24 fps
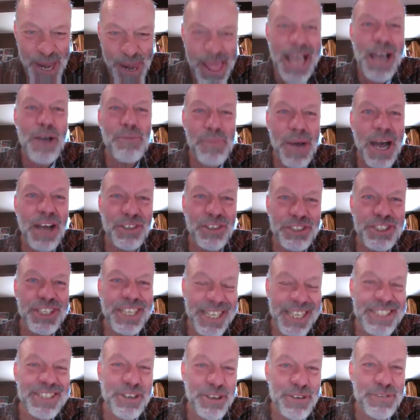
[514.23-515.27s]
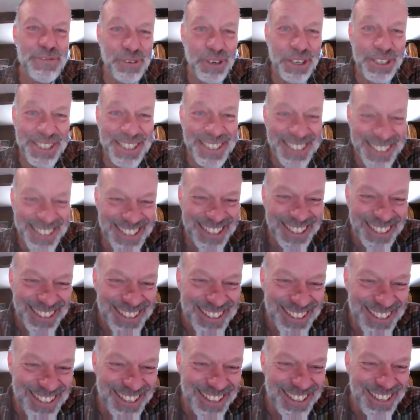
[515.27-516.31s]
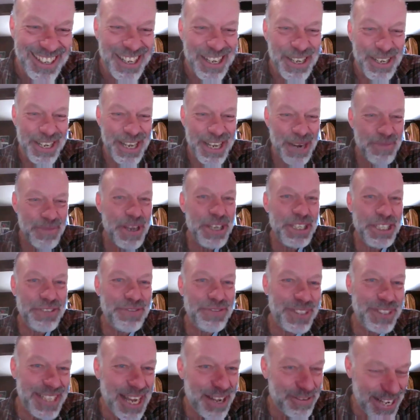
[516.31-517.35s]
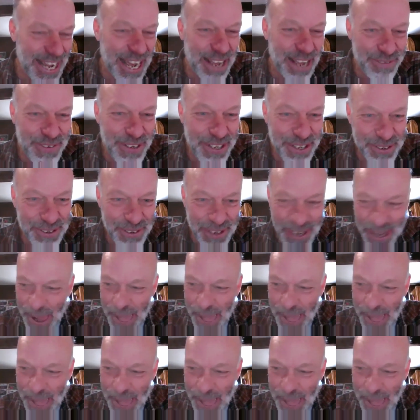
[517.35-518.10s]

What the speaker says: how much is good for us. Most of us have caffeine.